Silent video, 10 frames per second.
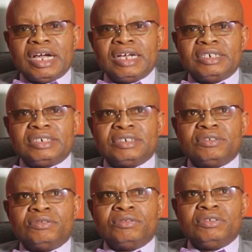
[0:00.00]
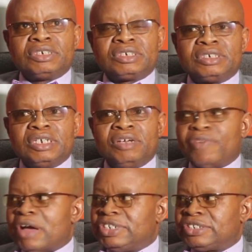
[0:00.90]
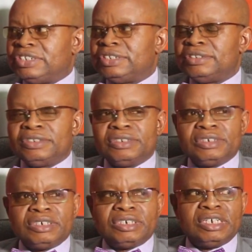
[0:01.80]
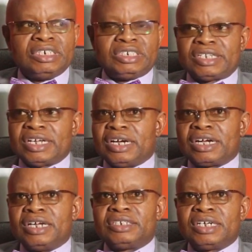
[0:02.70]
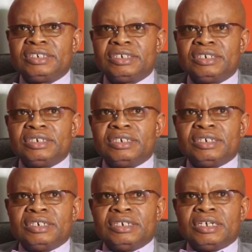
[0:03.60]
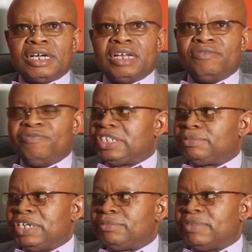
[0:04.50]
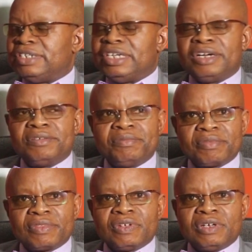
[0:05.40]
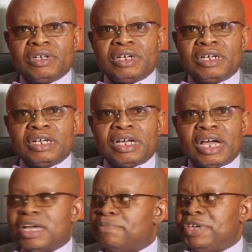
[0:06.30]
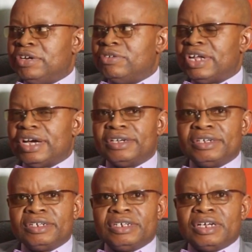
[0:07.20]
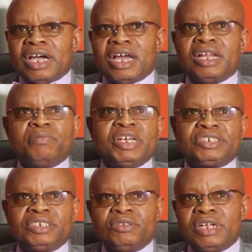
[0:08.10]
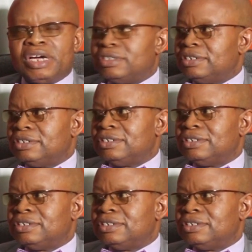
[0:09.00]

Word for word: and who is a pharmacist, a chartered accountant, an investment manager, an MBA holder, an MSc holder,